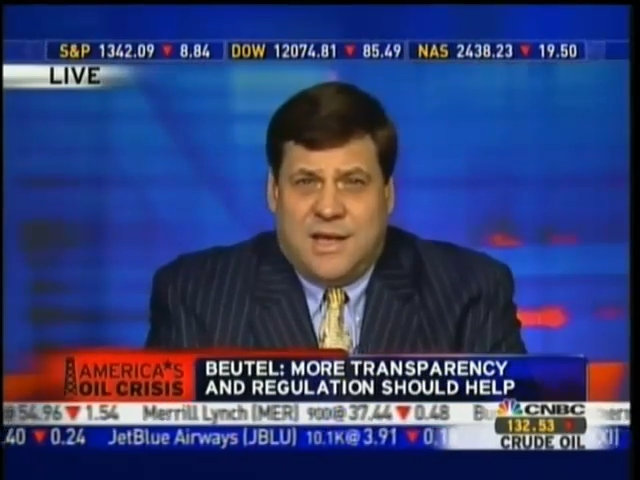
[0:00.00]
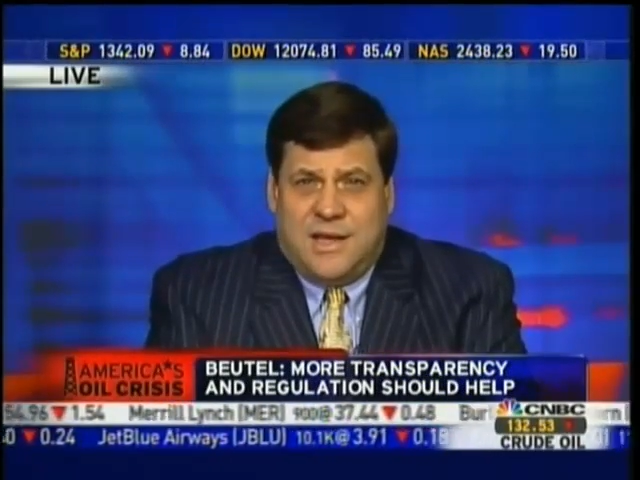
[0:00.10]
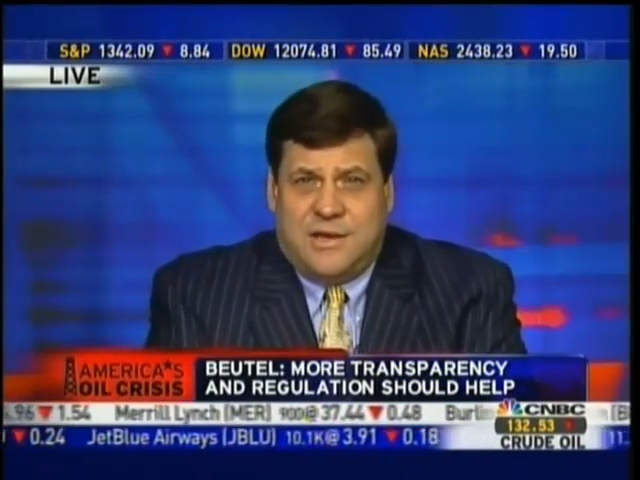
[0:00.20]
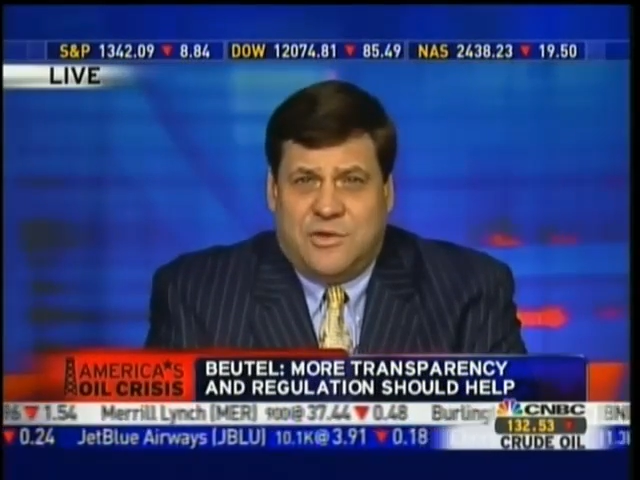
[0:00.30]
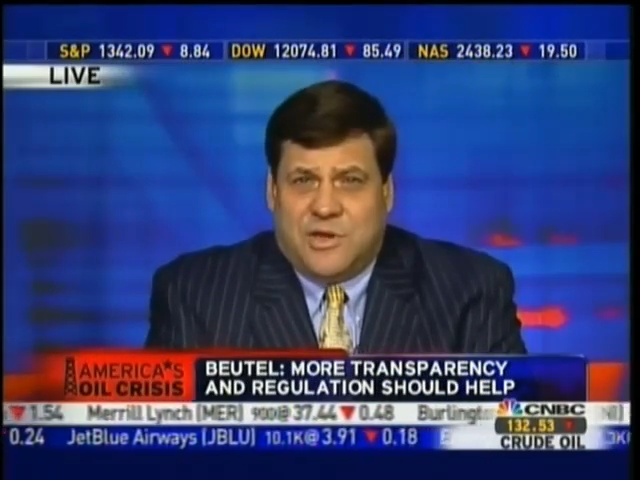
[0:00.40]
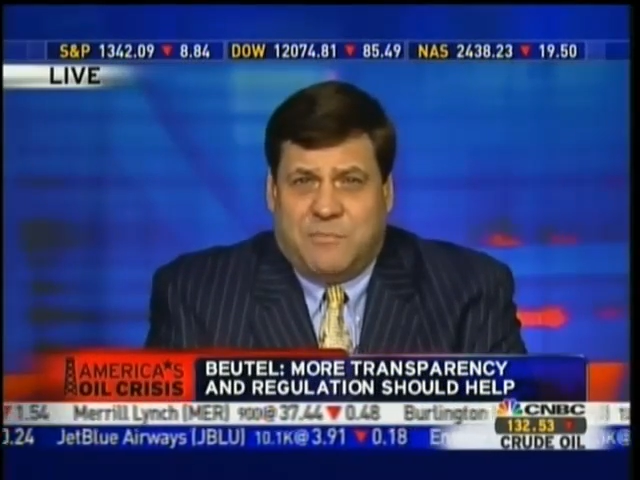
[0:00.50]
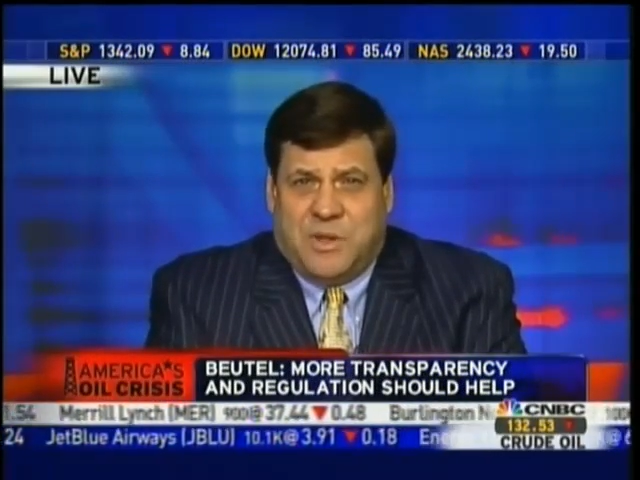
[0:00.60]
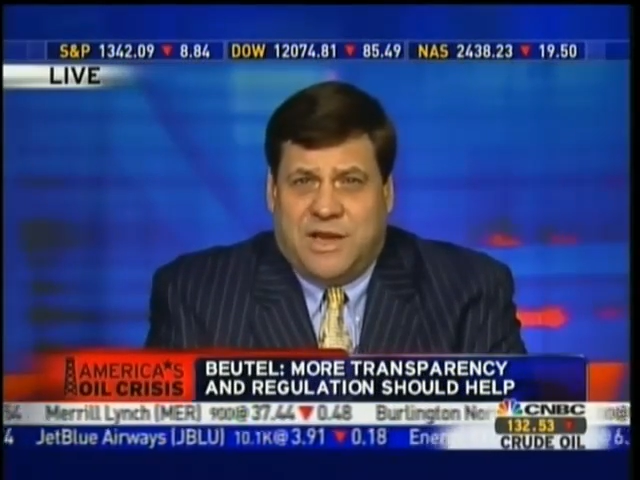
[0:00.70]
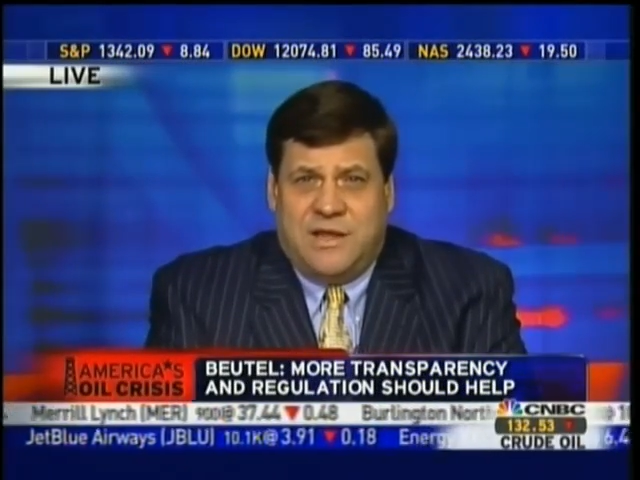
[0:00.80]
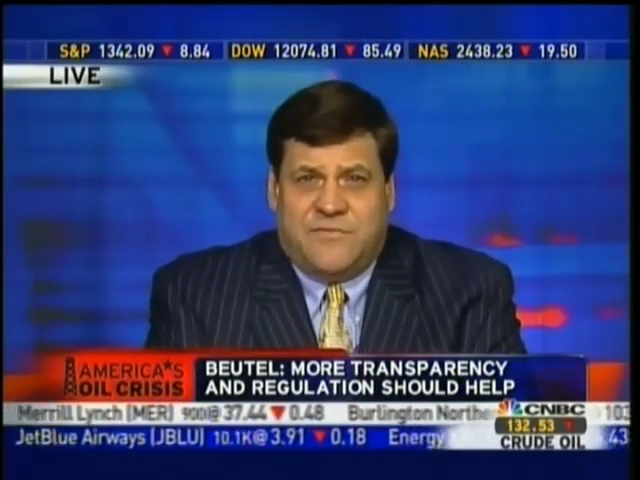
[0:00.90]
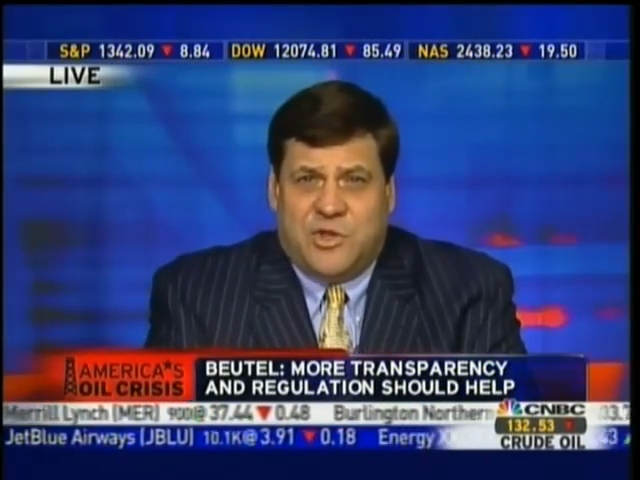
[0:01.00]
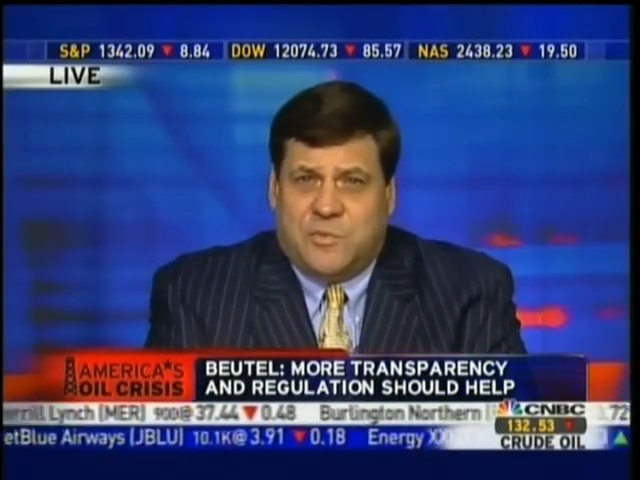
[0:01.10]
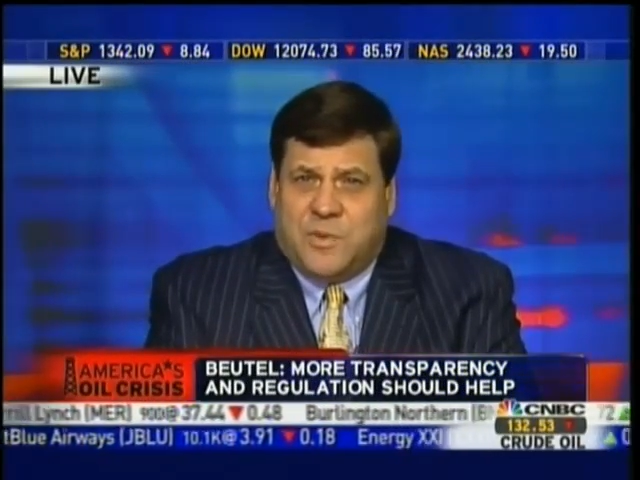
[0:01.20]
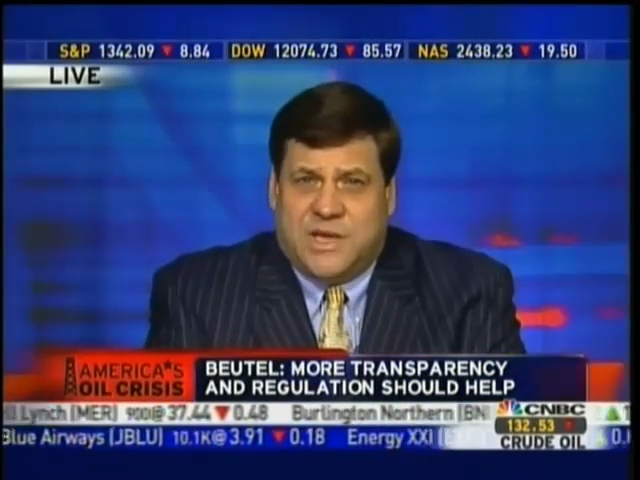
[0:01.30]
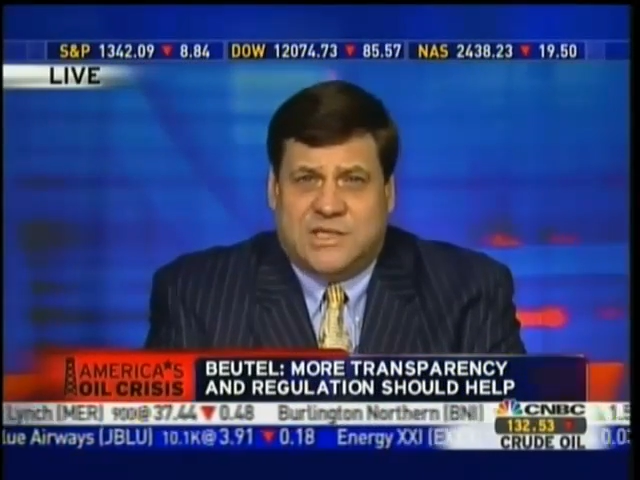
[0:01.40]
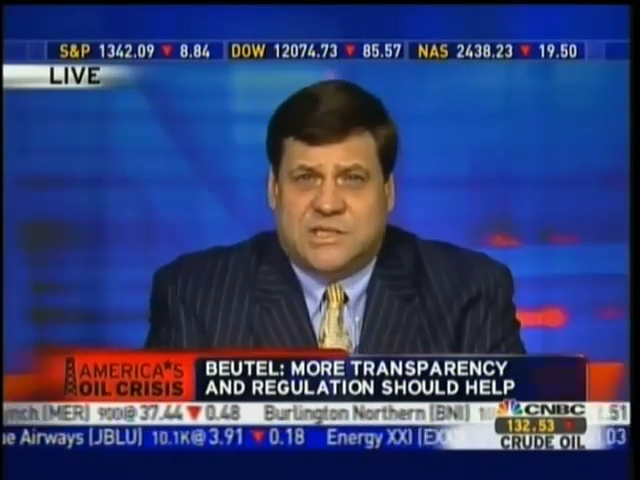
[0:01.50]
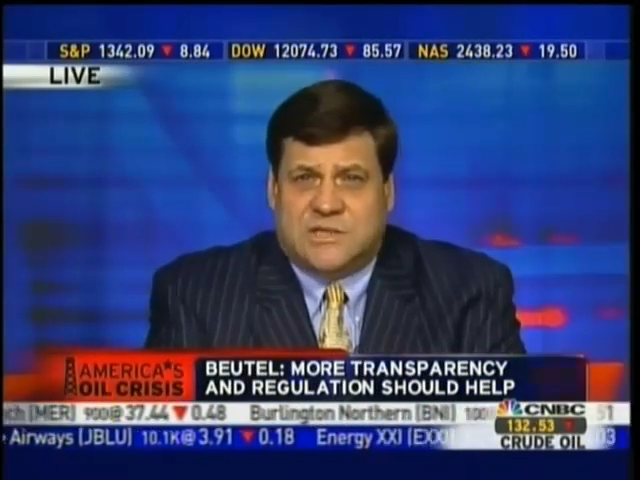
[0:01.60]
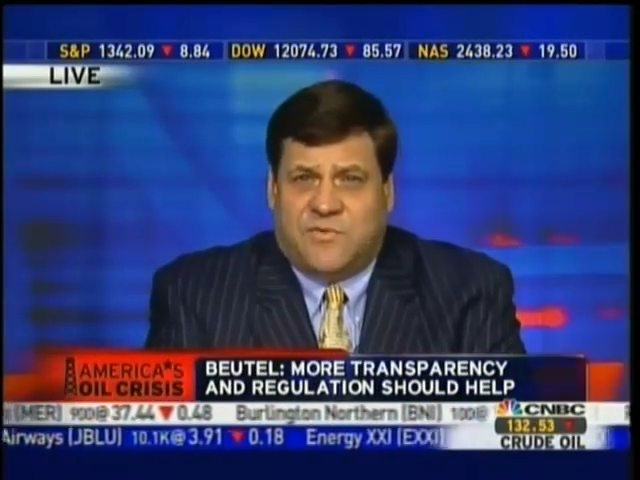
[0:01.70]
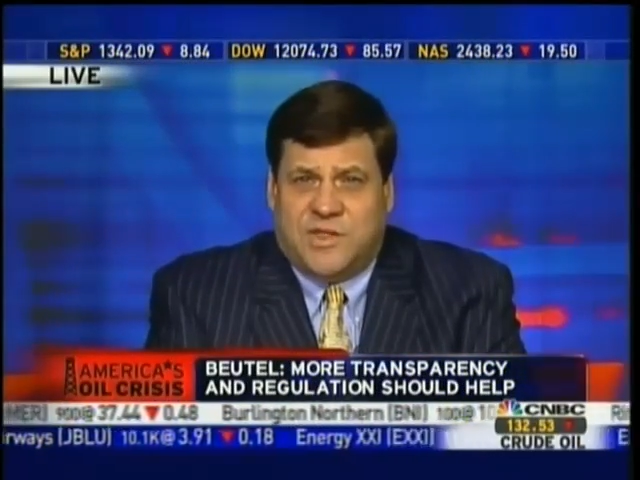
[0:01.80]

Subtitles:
you know, there are plenty of other places for